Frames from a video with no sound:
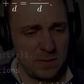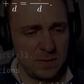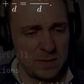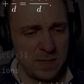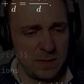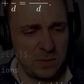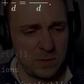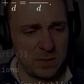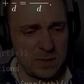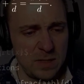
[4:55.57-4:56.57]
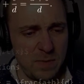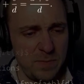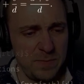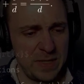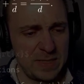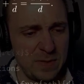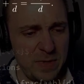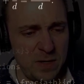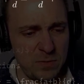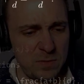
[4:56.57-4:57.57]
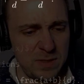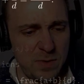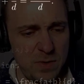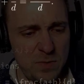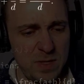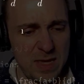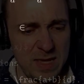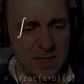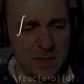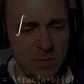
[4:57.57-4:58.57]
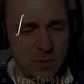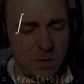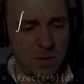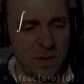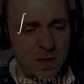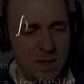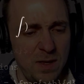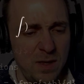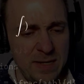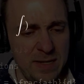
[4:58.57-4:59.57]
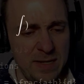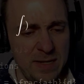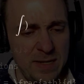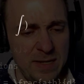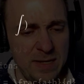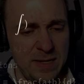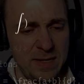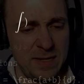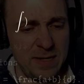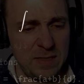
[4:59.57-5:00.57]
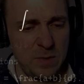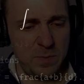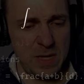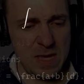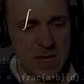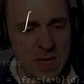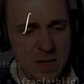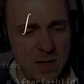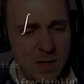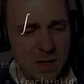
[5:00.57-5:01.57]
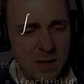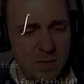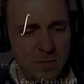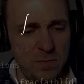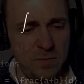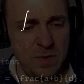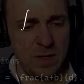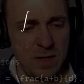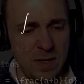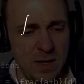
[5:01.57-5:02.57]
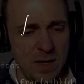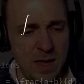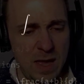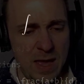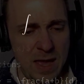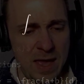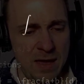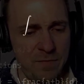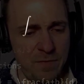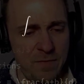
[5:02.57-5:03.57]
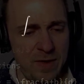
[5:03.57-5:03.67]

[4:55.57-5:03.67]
Let's take a look at some at some integrals. I'm going to do the integral from a to b of uh, f of